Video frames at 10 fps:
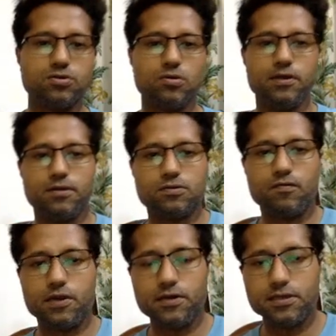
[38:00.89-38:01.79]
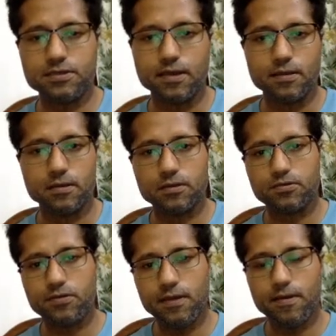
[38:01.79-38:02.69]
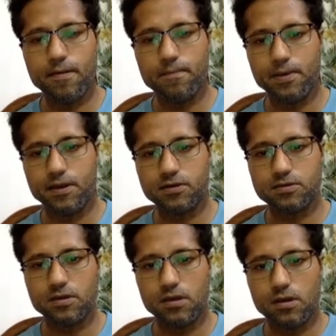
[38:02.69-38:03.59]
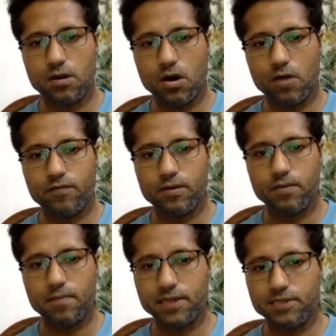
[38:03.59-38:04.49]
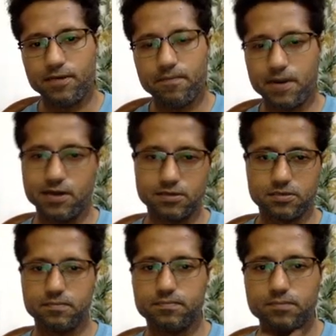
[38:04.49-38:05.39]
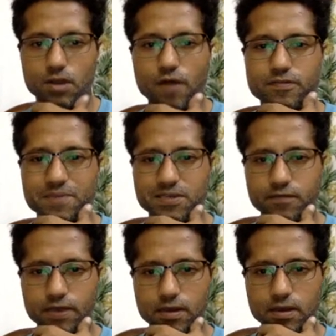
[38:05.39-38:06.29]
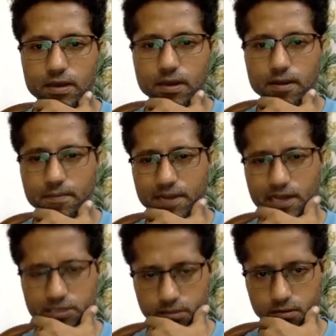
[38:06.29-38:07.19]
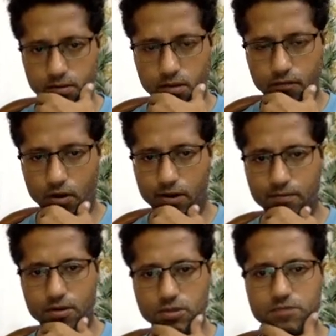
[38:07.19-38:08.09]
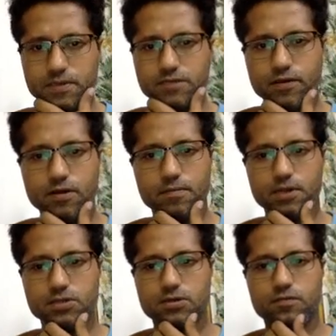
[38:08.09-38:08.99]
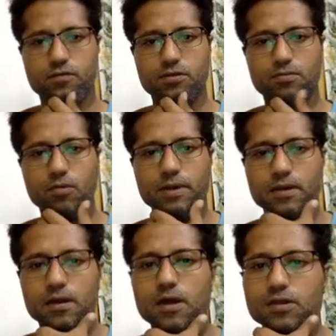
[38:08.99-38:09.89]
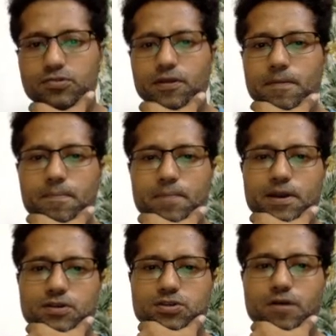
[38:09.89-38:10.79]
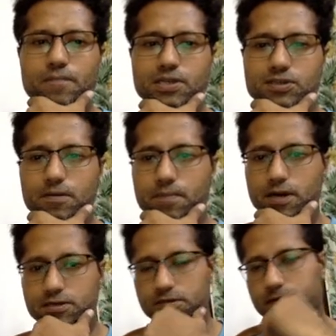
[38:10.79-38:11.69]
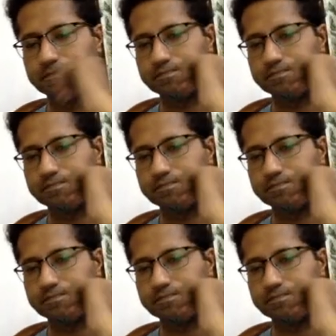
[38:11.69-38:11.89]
So what it is saying: 3 pairs of matching parts of specific combination. Forget about the specific combination for the moment. 3 pairs of matching parts.